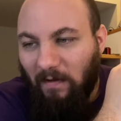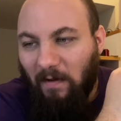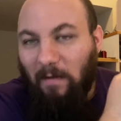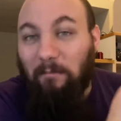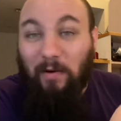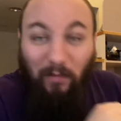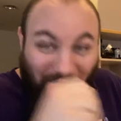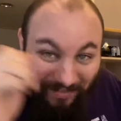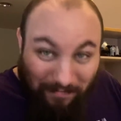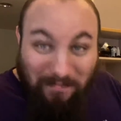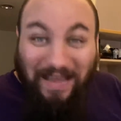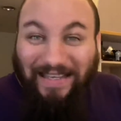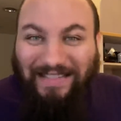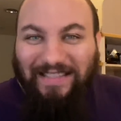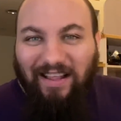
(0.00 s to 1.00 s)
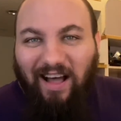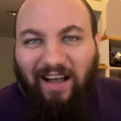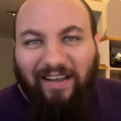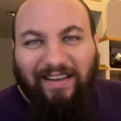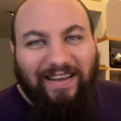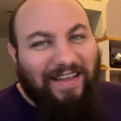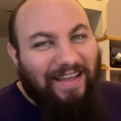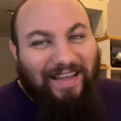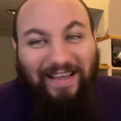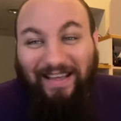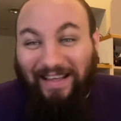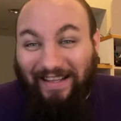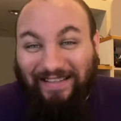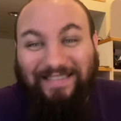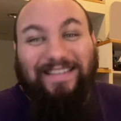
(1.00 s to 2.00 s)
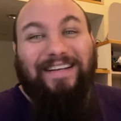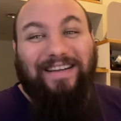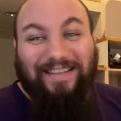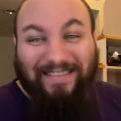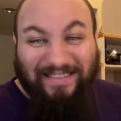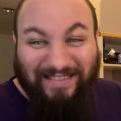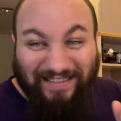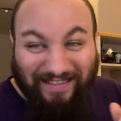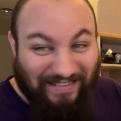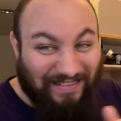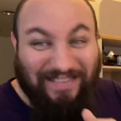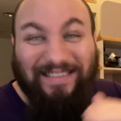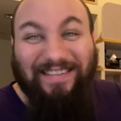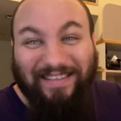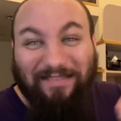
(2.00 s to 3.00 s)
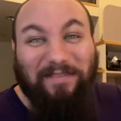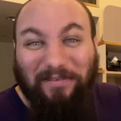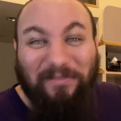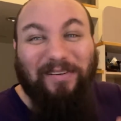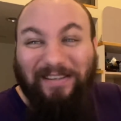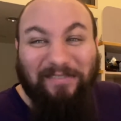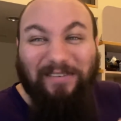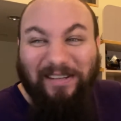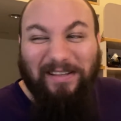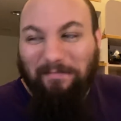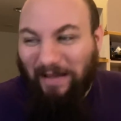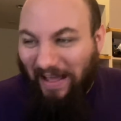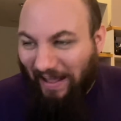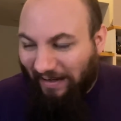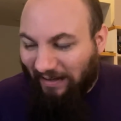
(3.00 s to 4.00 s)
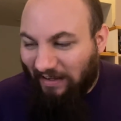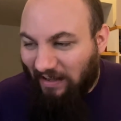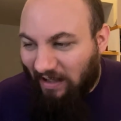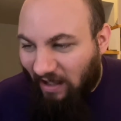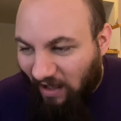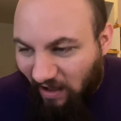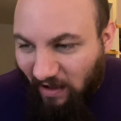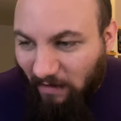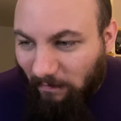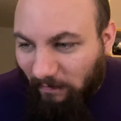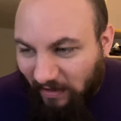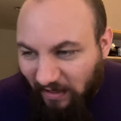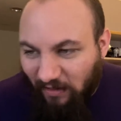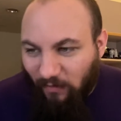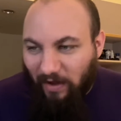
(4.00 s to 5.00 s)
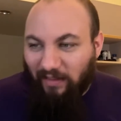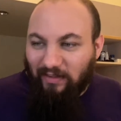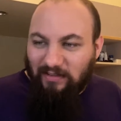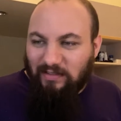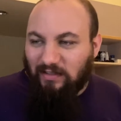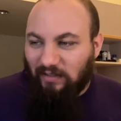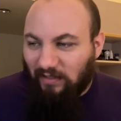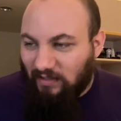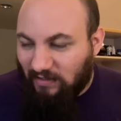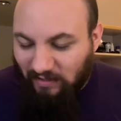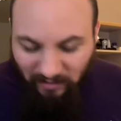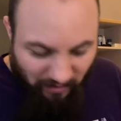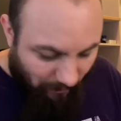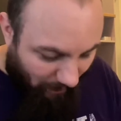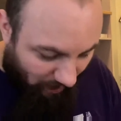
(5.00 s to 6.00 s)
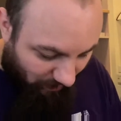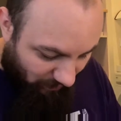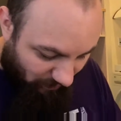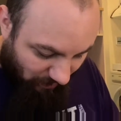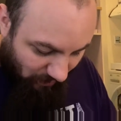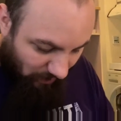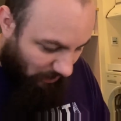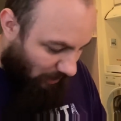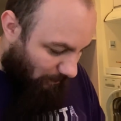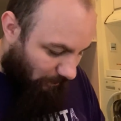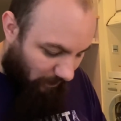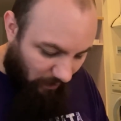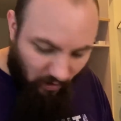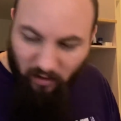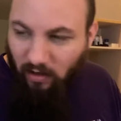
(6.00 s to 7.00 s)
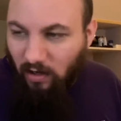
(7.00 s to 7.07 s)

But with Ming's luck, it's gonna be really, really bad. But either way, let's think about getting up there.